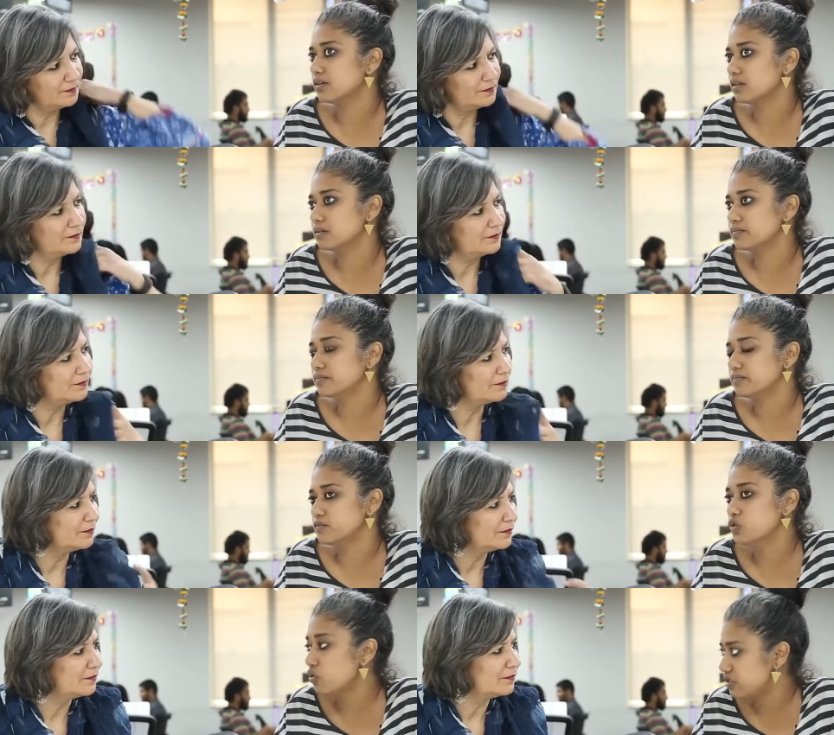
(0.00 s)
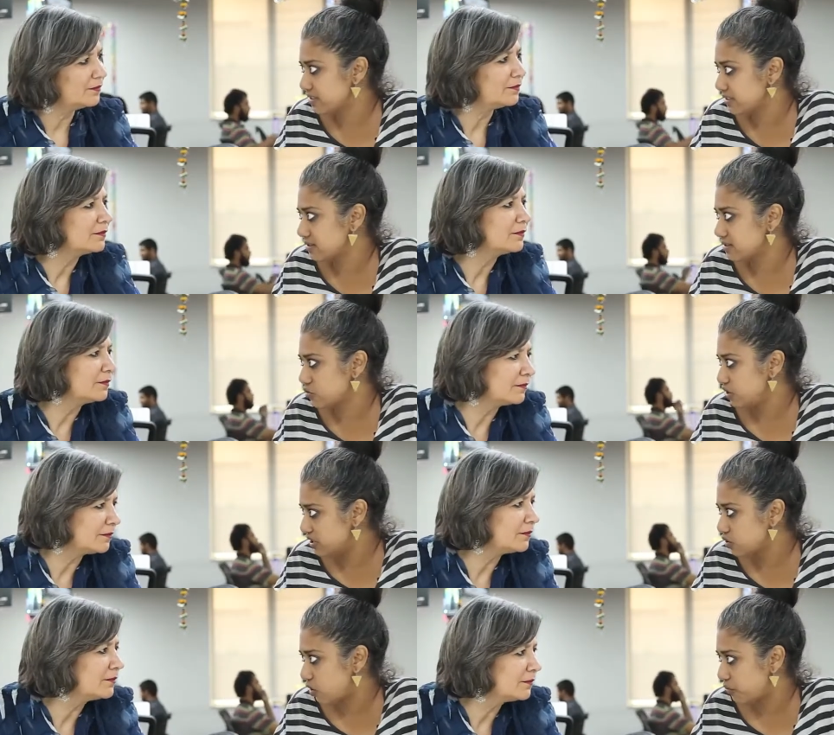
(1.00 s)
Speaker 1: uh, notices to
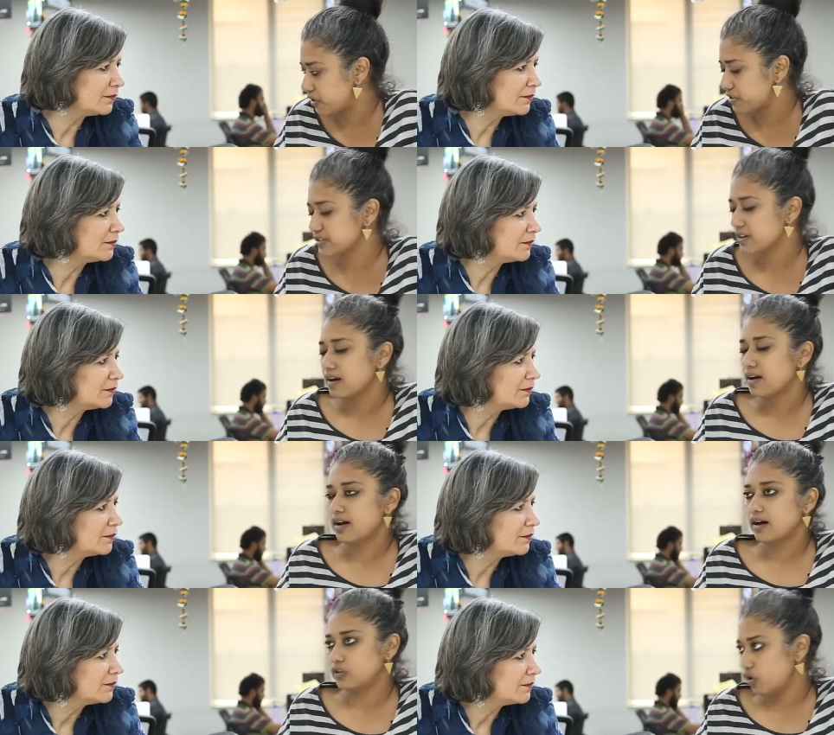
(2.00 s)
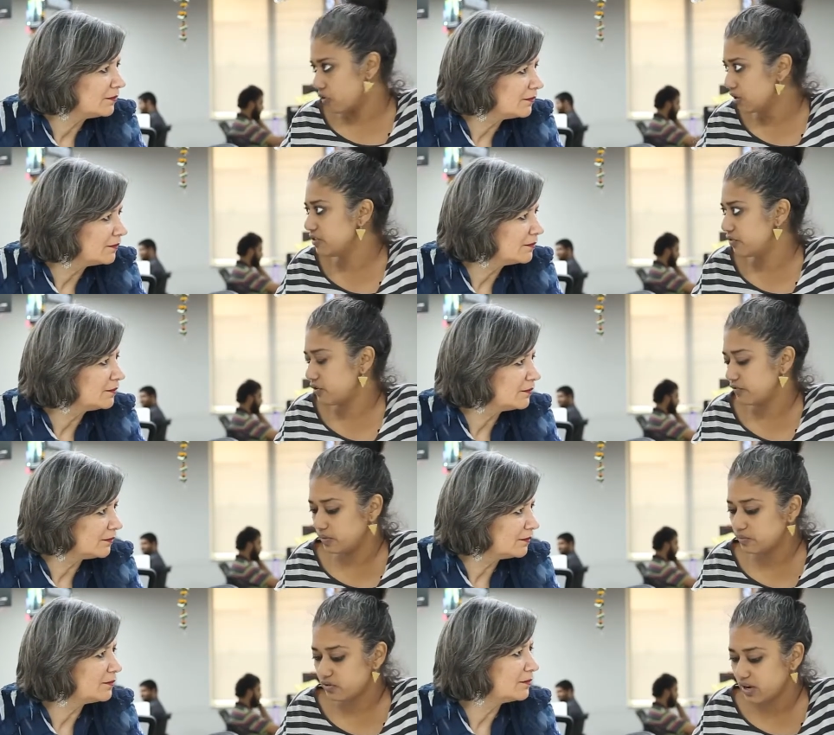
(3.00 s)
these corporates. Uh, not all the three of
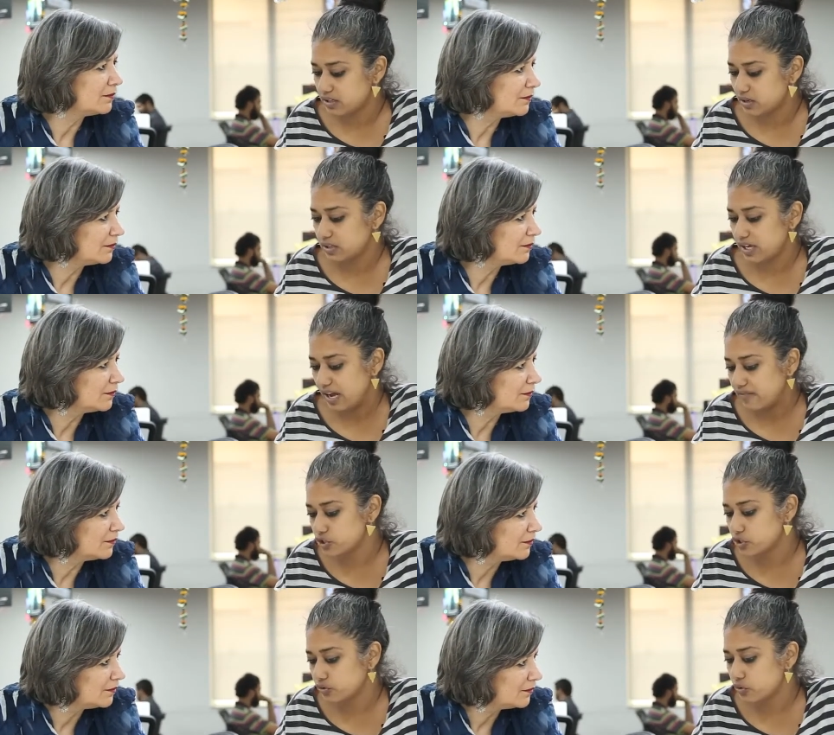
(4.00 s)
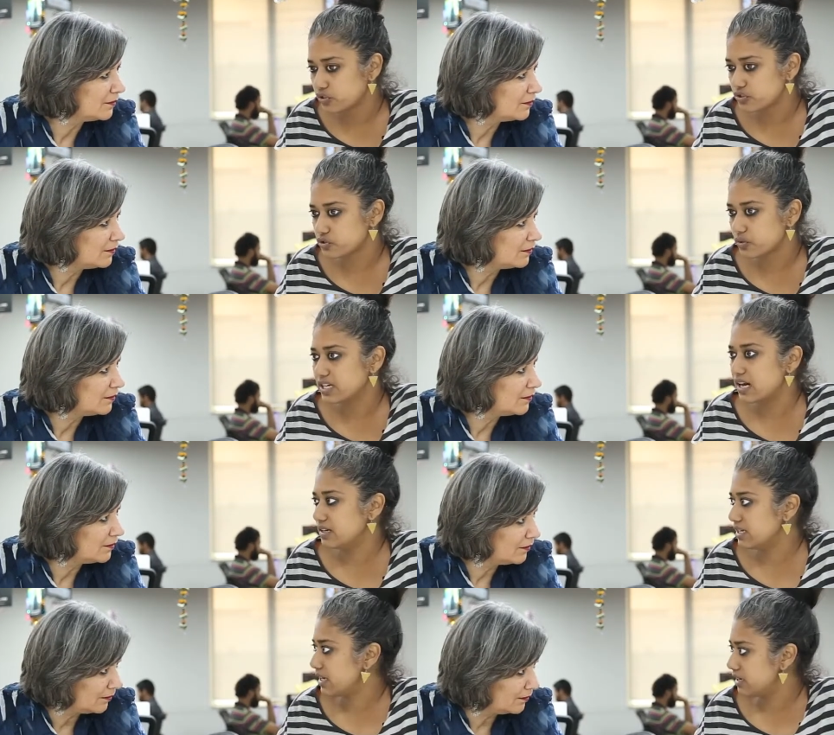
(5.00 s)
them, but right now they have issued notice to
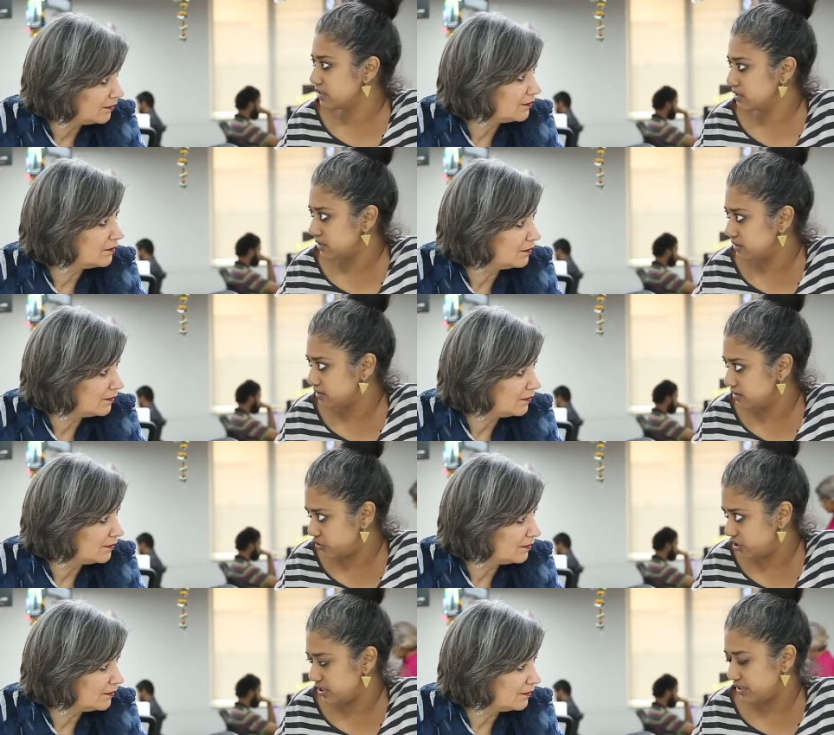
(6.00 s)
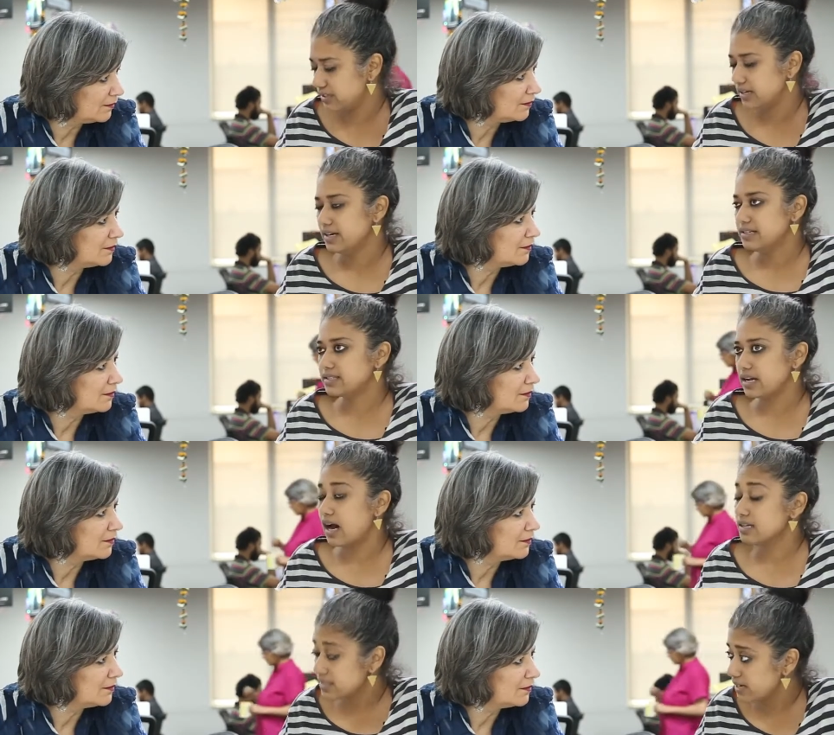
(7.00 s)
Adani and uh, Jindal, say
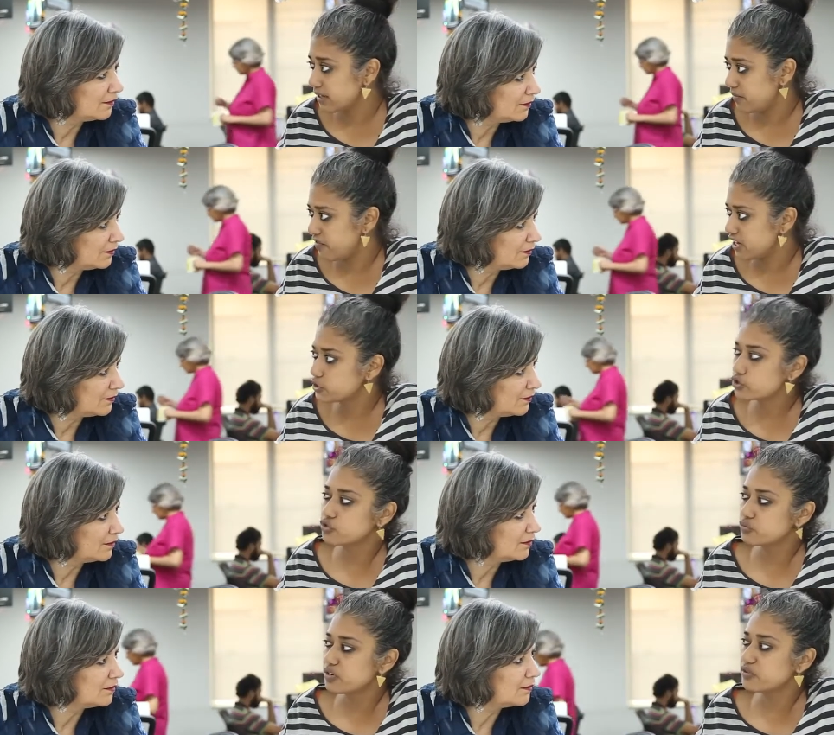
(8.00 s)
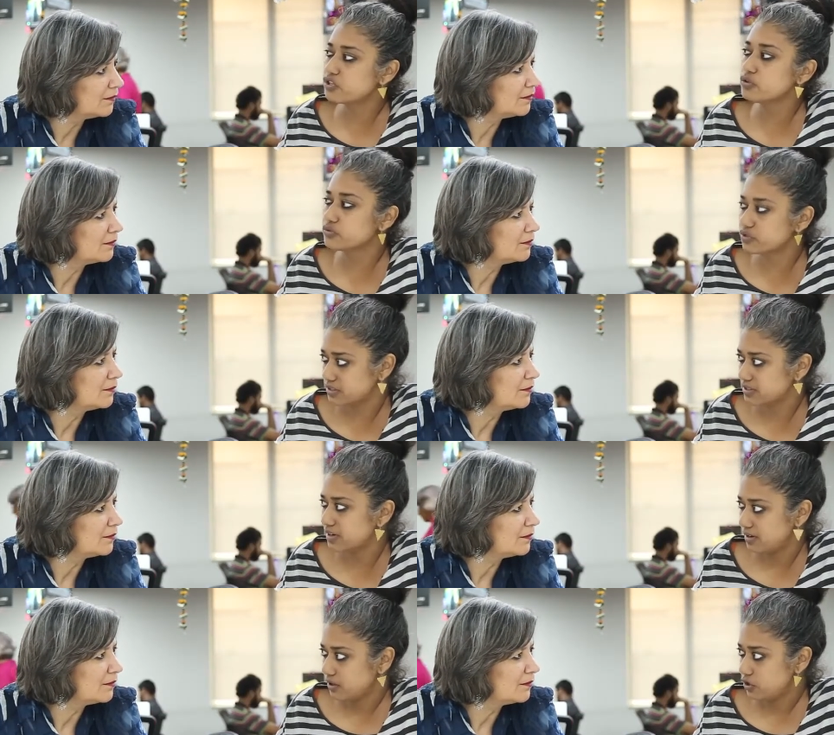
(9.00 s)
asking them why shouldn't we reduce
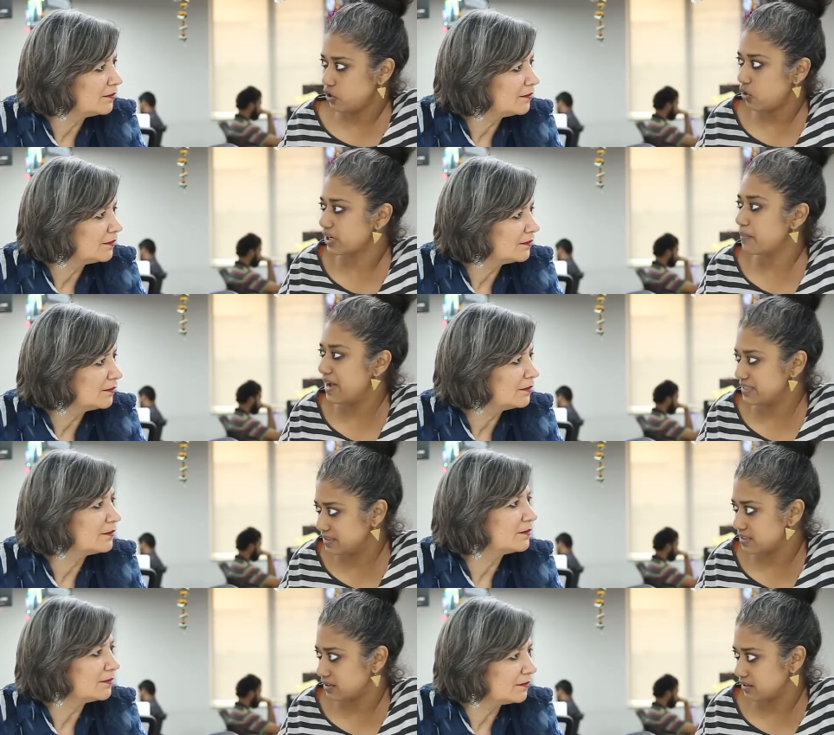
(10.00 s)
your capacity.